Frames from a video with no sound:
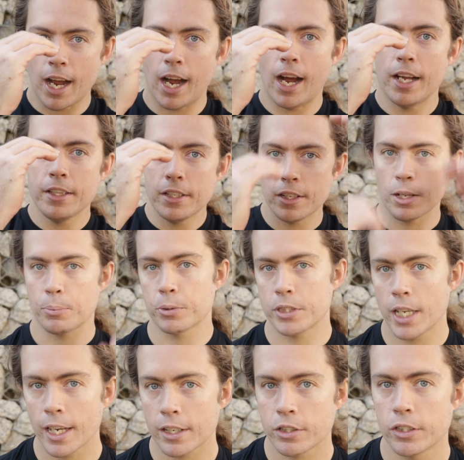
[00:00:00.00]
under the
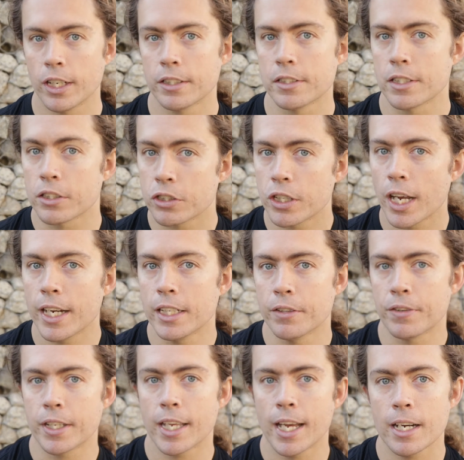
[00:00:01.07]
protection, under the shade
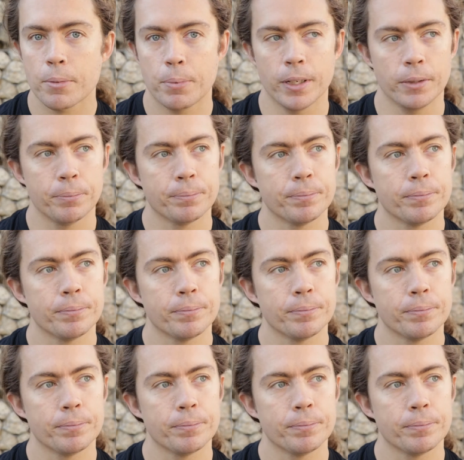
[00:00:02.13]
of the canopy.